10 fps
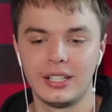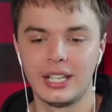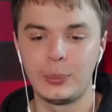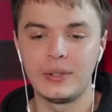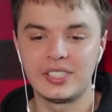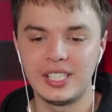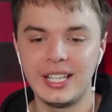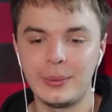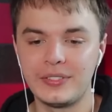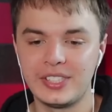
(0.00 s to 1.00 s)
And we've
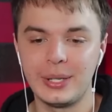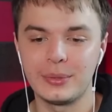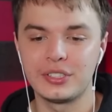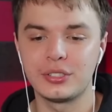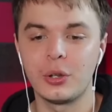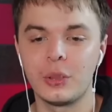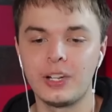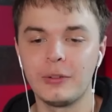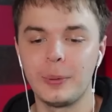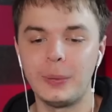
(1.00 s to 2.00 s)
seen that with so
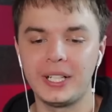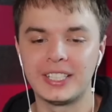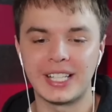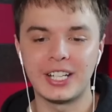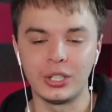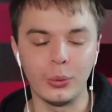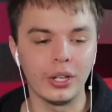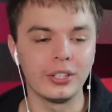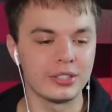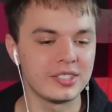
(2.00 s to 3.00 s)
many Republicans. I don't
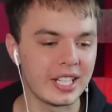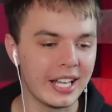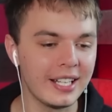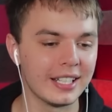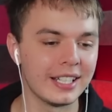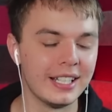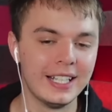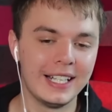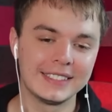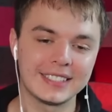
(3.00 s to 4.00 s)
understand it.
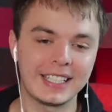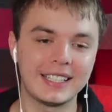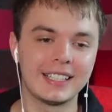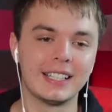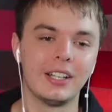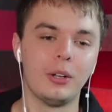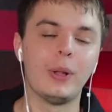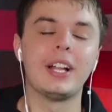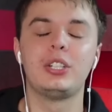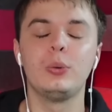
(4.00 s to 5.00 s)
It's like,
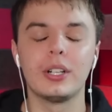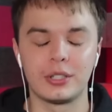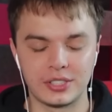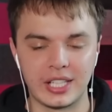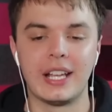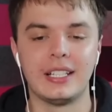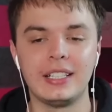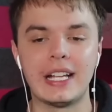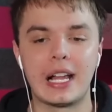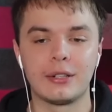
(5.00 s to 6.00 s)
well, I do understand
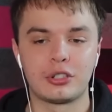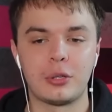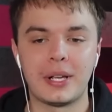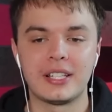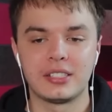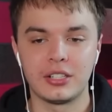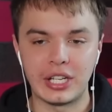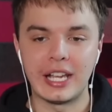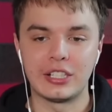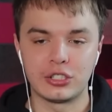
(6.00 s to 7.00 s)
it. Donald Trump has
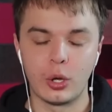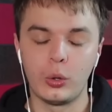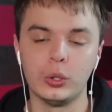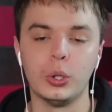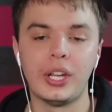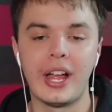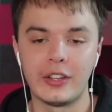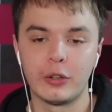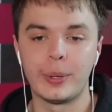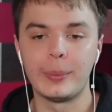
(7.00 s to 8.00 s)
such a chokehold on
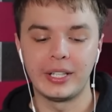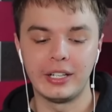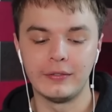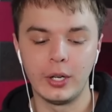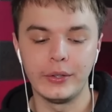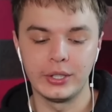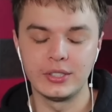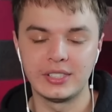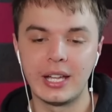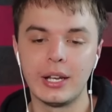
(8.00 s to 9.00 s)
the Republican
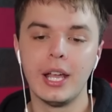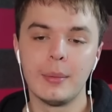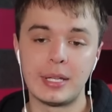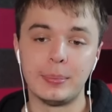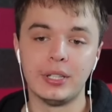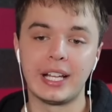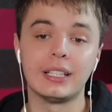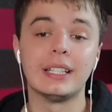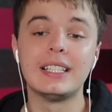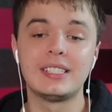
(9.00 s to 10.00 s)
voters that people like
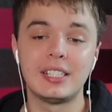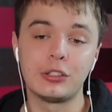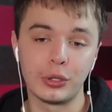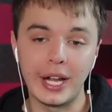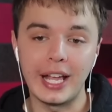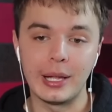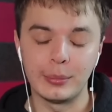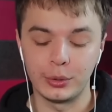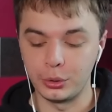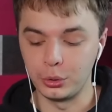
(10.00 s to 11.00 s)
Lindsey
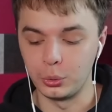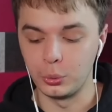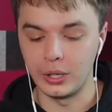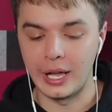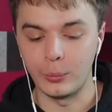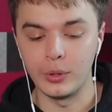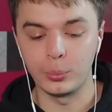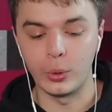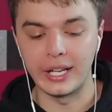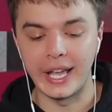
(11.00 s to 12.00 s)
Graham, who at
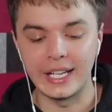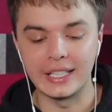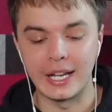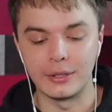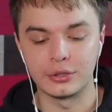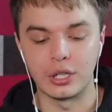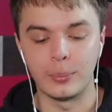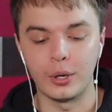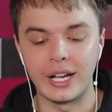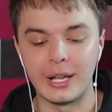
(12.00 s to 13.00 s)
one point hated Donald
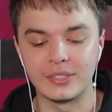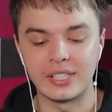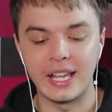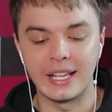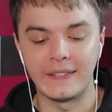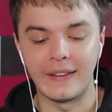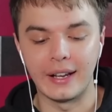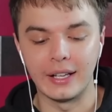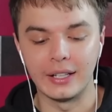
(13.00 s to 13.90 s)
Trump, are now saying that